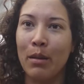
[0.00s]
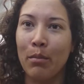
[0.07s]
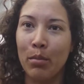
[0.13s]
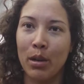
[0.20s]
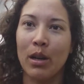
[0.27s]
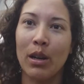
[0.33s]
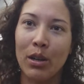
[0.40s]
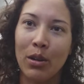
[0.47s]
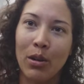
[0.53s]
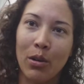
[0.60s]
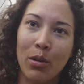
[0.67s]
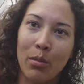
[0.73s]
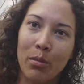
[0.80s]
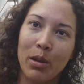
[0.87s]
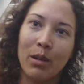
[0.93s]
putting on your
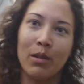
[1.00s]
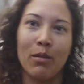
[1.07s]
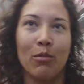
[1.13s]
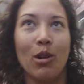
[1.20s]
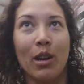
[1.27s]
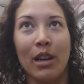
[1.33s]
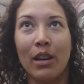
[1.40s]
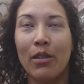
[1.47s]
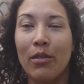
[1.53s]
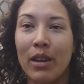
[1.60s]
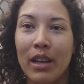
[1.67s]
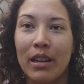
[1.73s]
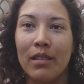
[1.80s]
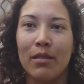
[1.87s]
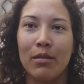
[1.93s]
equipment, walking
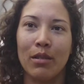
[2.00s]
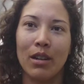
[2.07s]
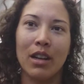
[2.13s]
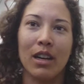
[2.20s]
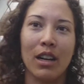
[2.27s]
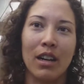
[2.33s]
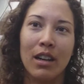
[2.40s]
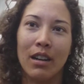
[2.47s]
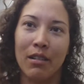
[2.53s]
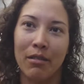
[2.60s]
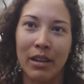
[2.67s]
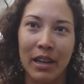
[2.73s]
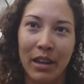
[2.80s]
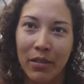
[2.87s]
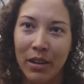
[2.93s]
around, blah, blah, blah,
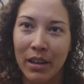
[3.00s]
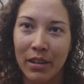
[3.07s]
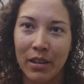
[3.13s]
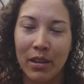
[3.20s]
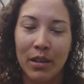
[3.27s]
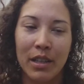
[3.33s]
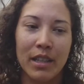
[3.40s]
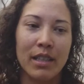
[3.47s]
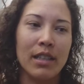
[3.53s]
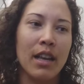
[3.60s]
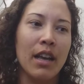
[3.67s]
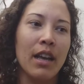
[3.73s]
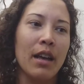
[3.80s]
running around and all this.